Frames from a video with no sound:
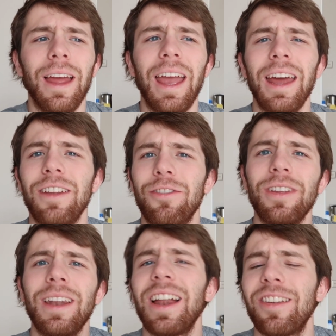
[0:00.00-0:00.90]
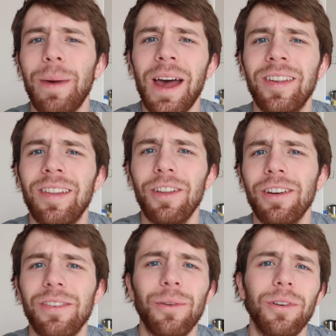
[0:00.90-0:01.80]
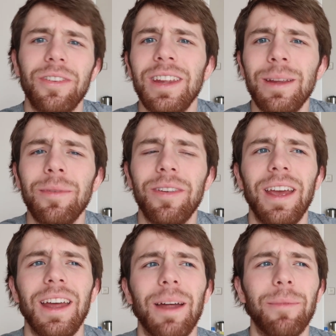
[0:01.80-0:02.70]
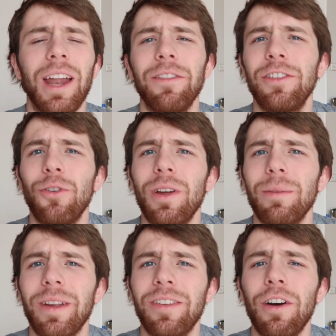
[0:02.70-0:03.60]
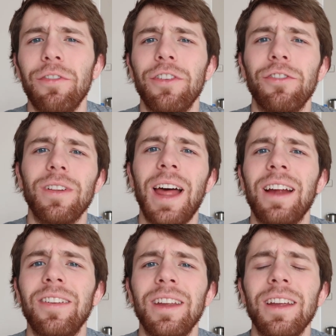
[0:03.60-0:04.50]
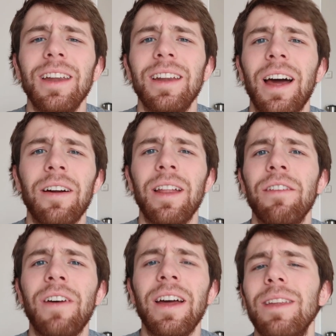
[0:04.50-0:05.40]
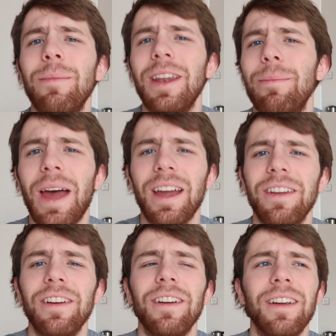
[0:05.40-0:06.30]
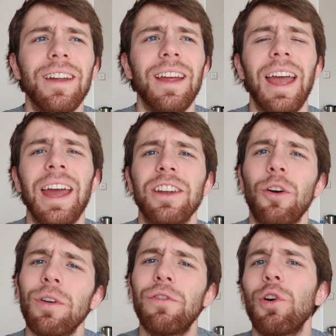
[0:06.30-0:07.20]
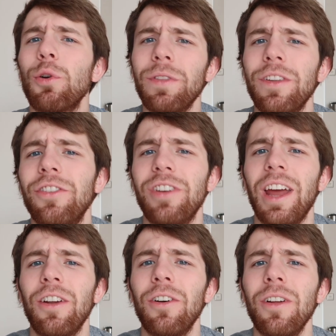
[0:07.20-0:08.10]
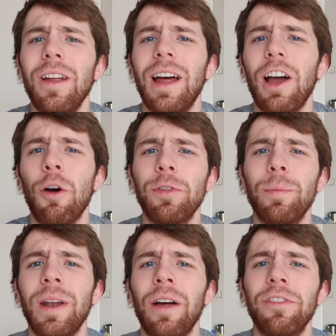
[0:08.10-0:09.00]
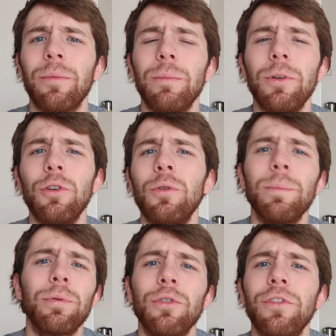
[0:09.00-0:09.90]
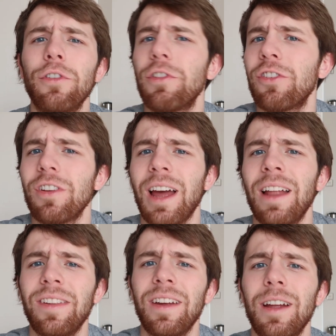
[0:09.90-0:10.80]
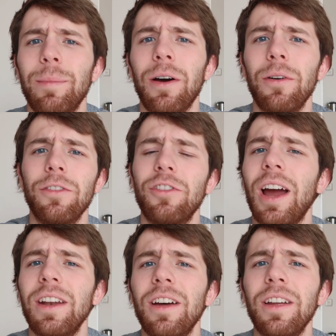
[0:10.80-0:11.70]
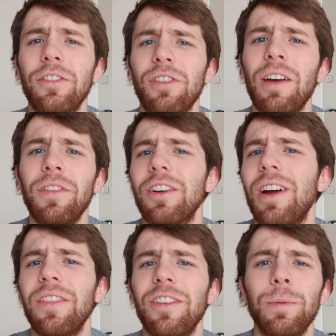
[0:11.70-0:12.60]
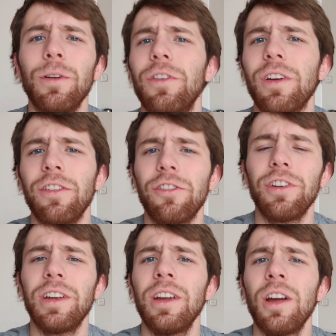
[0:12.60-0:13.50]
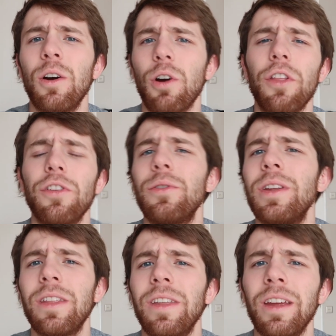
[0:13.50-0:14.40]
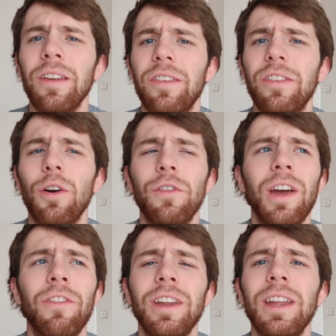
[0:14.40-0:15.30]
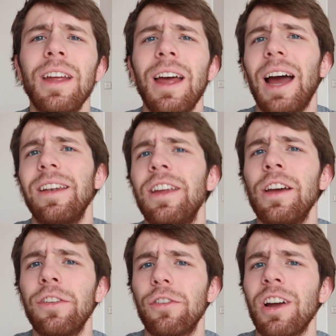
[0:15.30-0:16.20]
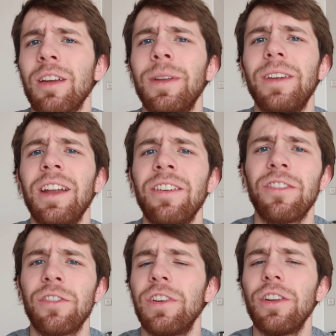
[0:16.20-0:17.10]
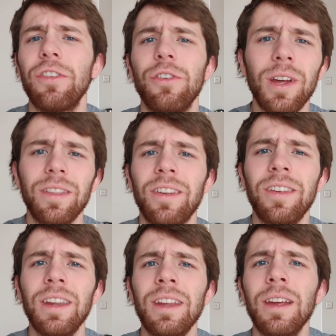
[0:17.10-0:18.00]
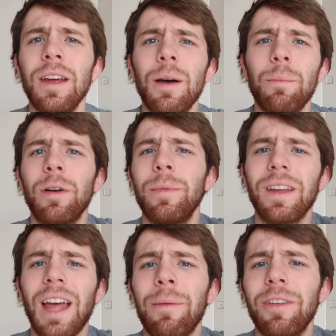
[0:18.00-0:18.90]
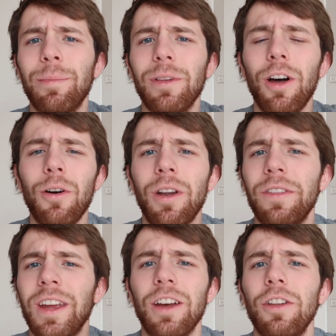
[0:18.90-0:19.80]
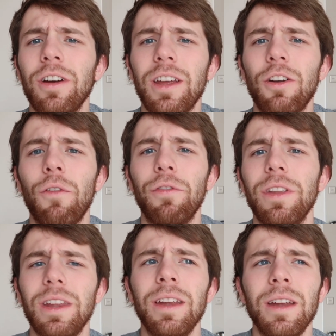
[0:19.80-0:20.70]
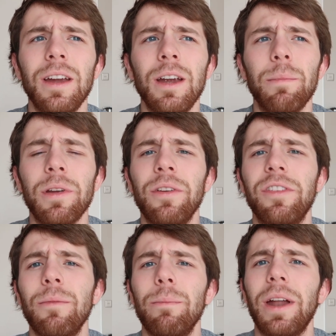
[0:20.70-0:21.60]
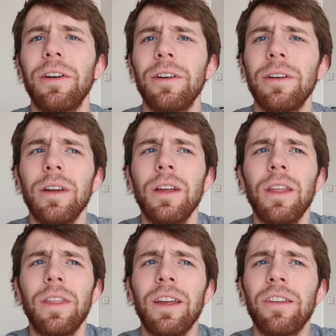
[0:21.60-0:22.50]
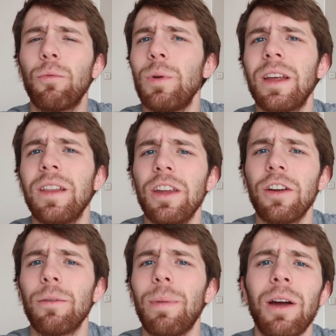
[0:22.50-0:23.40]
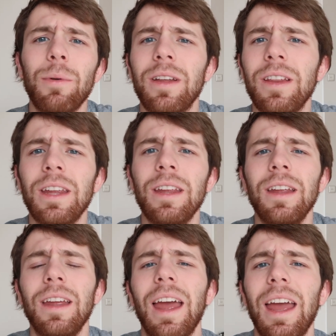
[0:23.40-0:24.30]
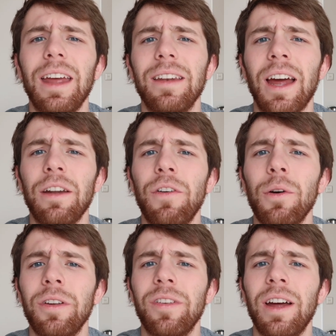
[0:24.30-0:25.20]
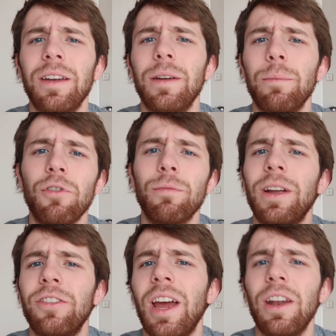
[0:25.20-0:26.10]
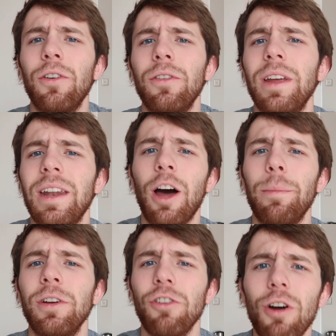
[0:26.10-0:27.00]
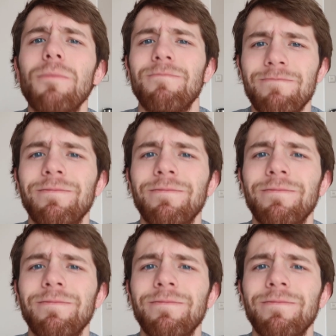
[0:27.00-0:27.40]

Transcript: and it's really not as bad as it looks or seems, and I'm kind of enjoying myself, just relaxing now that I finally made it back here. And going forward with this channel, I hope to put out some new, improved, original content about China and traveling around this beautiful country or other unique things. So if you have any ideas or recommendations for videos you'd like to see, put them in the comments below and I'll take a look and hopefully bring you some better things weekly or bi-weekly and kind of focus on improving my channel and helping grow.